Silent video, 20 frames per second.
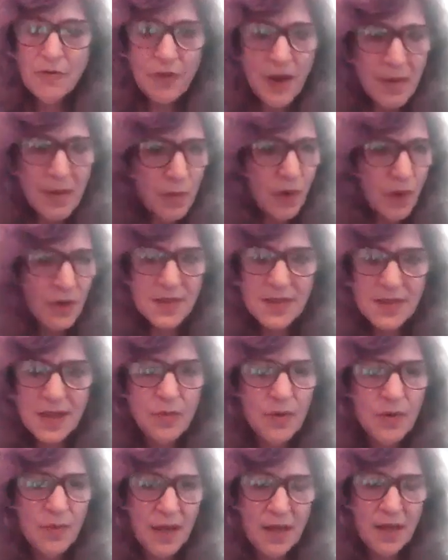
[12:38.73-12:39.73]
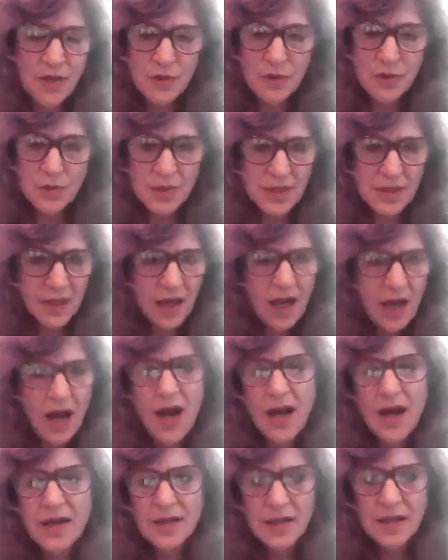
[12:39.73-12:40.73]
frameworks that were being used, the
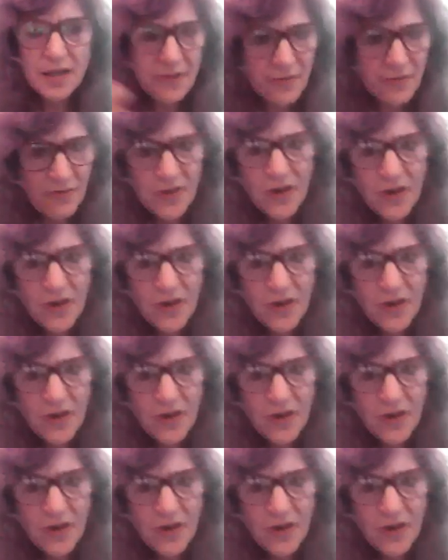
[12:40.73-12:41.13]
cognitive